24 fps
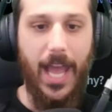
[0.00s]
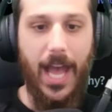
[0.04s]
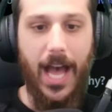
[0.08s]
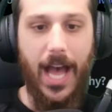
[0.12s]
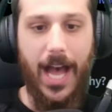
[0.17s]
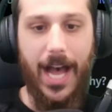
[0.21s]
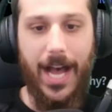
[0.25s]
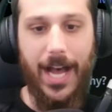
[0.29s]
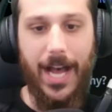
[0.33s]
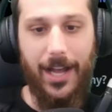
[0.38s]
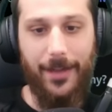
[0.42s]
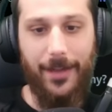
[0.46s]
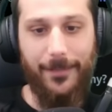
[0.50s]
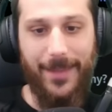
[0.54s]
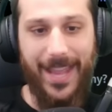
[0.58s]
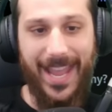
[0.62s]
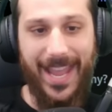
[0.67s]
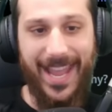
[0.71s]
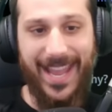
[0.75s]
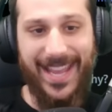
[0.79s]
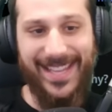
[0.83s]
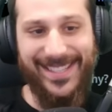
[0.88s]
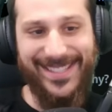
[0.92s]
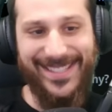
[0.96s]

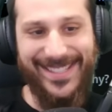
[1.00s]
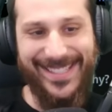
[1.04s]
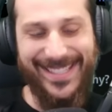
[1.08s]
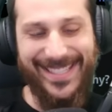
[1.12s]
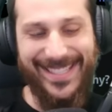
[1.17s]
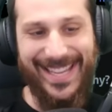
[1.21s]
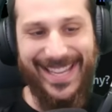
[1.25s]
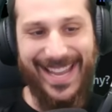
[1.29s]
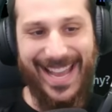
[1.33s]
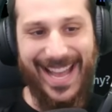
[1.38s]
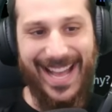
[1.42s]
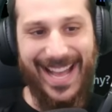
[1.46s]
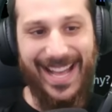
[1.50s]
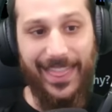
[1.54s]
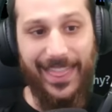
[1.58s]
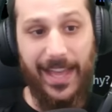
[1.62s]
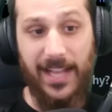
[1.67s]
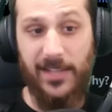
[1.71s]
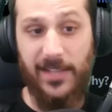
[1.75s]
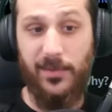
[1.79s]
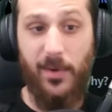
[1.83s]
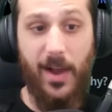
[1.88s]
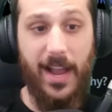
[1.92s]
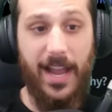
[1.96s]
And yeah,
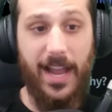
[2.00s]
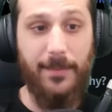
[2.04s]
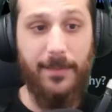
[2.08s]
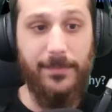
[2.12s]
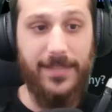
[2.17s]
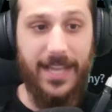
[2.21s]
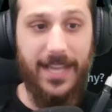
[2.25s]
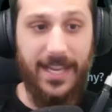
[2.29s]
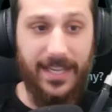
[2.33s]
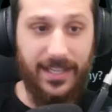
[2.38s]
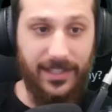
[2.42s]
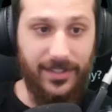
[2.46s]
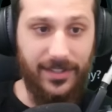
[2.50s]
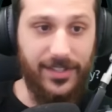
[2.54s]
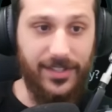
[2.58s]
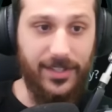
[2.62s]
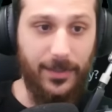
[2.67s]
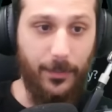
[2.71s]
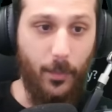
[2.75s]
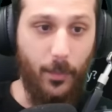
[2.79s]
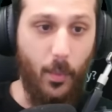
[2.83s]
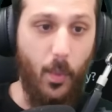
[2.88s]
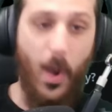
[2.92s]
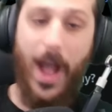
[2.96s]
that's why I'm taking
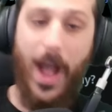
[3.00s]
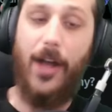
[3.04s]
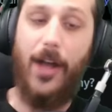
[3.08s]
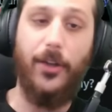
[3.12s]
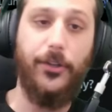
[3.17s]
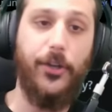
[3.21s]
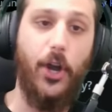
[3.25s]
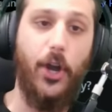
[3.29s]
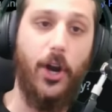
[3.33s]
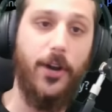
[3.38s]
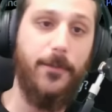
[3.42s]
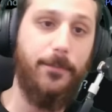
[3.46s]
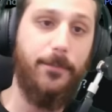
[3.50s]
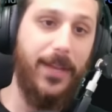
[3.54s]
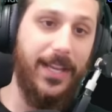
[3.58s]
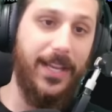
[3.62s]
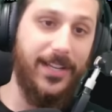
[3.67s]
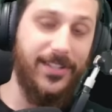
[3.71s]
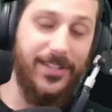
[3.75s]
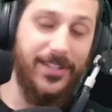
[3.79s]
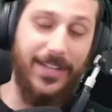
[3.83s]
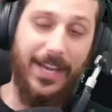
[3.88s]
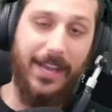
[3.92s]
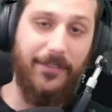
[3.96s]
some wild card
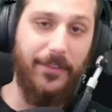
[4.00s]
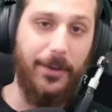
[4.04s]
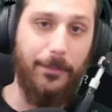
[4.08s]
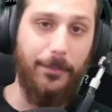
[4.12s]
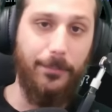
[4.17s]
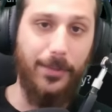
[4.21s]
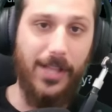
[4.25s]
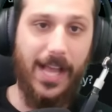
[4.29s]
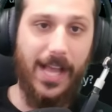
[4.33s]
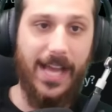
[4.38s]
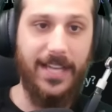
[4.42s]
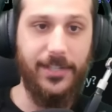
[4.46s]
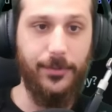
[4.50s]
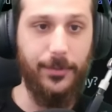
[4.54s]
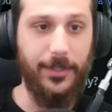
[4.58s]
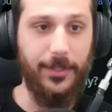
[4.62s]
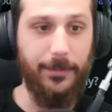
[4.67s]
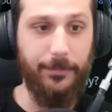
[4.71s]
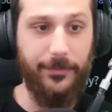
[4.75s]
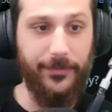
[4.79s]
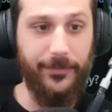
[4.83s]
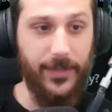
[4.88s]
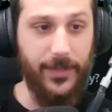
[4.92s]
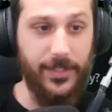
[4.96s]
picks and having a blast with the
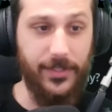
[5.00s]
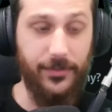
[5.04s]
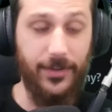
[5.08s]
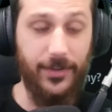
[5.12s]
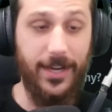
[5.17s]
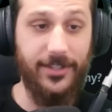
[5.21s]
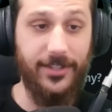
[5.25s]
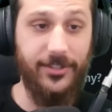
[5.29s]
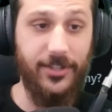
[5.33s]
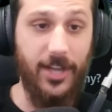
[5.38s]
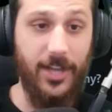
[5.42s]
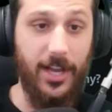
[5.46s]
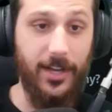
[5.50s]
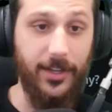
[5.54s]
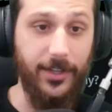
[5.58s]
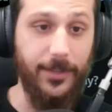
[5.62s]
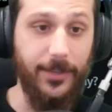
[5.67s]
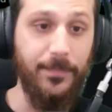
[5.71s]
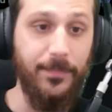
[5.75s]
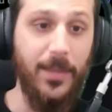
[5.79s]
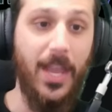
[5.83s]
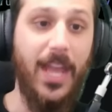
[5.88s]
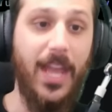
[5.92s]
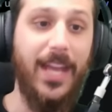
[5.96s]
Professor X
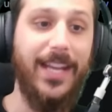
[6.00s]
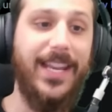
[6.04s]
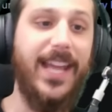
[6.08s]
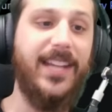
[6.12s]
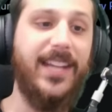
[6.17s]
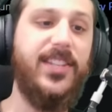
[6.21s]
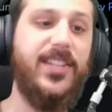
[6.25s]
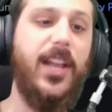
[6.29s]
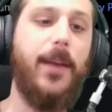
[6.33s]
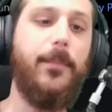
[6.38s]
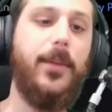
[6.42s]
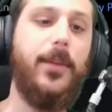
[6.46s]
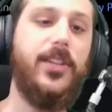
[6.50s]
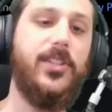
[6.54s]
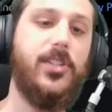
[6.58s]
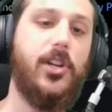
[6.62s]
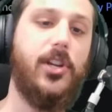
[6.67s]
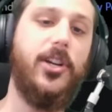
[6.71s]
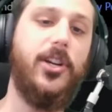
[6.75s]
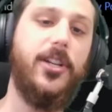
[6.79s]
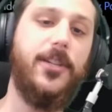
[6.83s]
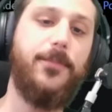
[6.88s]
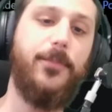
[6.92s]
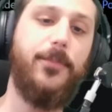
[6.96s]
saga. Next up is
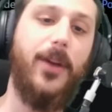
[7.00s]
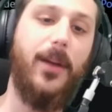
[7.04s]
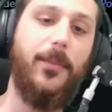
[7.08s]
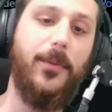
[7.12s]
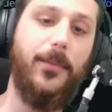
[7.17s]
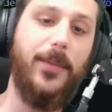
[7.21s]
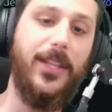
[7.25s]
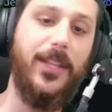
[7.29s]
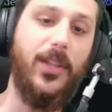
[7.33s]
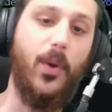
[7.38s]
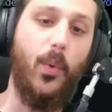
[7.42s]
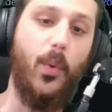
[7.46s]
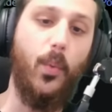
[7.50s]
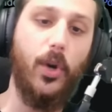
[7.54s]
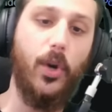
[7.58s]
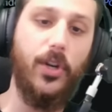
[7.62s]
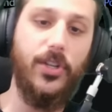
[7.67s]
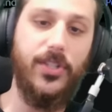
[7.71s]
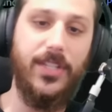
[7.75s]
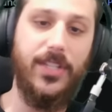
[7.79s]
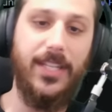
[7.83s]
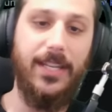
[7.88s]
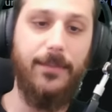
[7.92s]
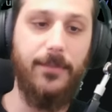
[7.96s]
Accursed, probably the
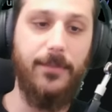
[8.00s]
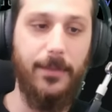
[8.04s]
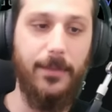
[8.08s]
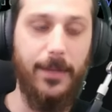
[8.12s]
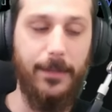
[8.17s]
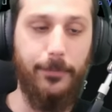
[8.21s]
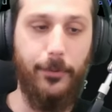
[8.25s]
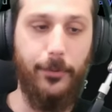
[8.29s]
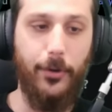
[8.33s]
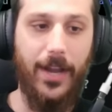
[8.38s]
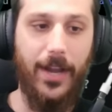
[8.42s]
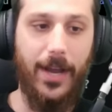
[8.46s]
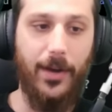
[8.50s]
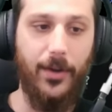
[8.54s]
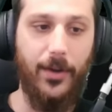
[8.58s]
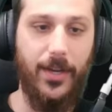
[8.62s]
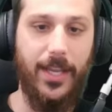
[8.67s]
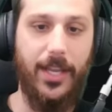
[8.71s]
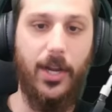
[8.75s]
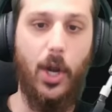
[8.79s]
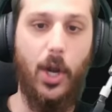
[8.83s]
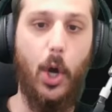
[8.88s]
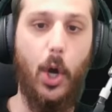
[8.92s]
worst team to be put out in